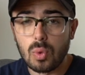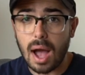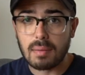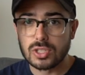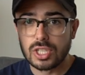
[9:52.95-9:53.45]

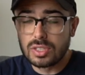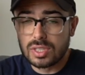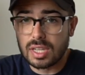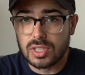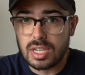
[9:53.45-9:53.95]
I, she's
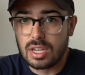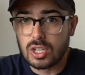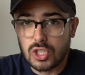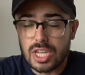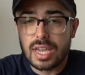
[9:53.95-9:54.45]

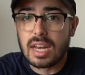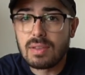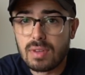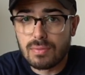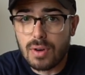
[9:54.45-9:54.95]
sixteen. She can't
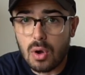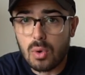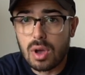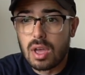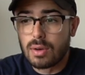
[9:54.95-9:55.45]
even
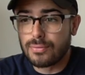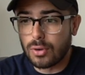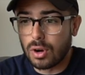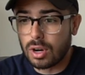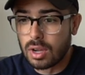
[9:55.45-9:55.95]
vote
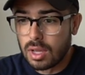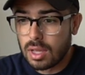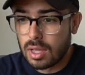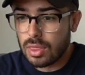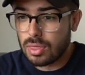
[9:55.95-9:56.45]
for
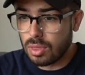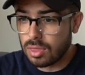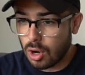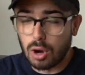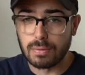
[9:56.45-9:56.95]

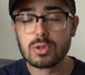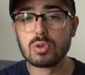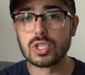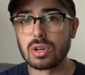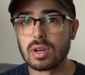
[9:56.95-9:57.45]
her
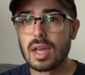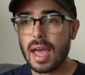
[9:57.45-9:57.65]
future.